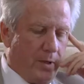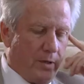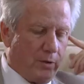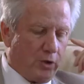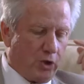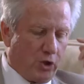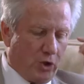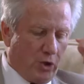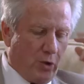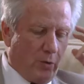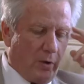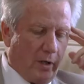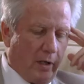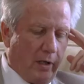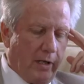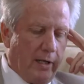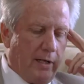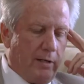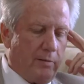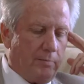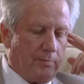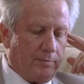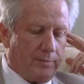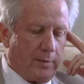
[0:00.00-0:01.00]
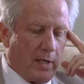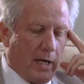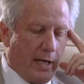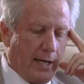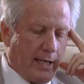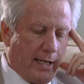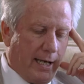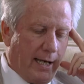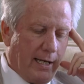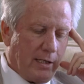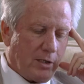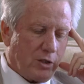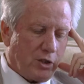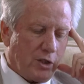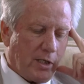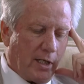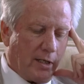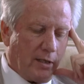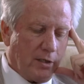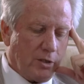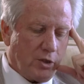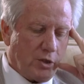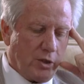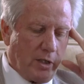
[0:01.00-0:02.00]
Stuart Lynn, ICANN's
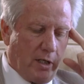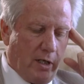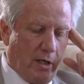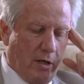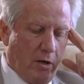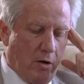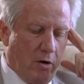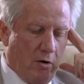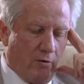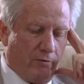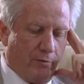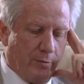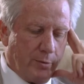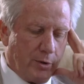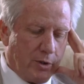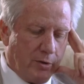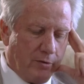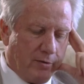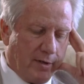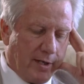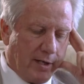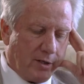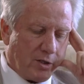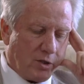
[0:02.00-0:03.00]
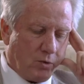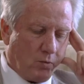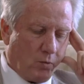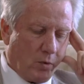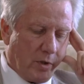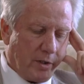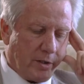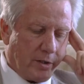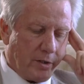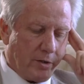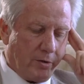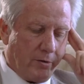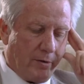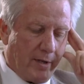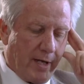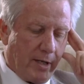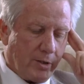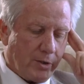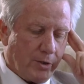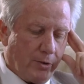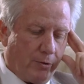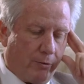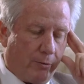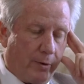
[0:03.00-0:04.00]
second CEO from 2001 to
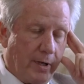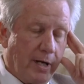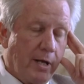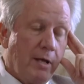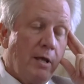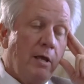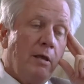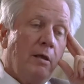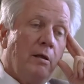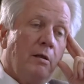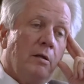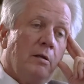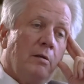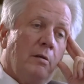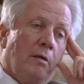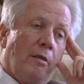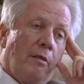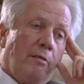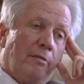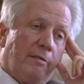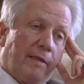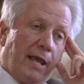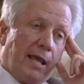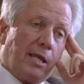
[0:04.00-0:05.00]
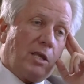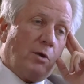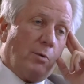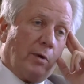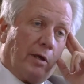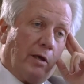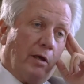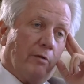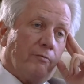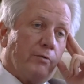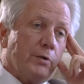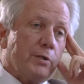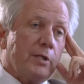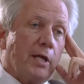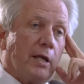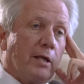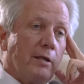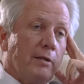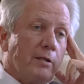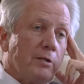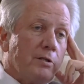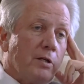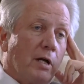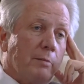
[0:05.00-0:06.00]
2003. Thank you again for
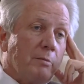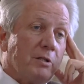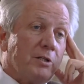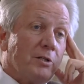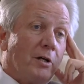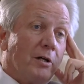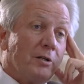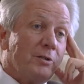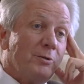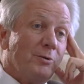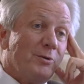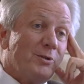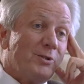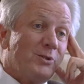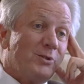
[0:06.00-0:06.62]
taking the time to talk to My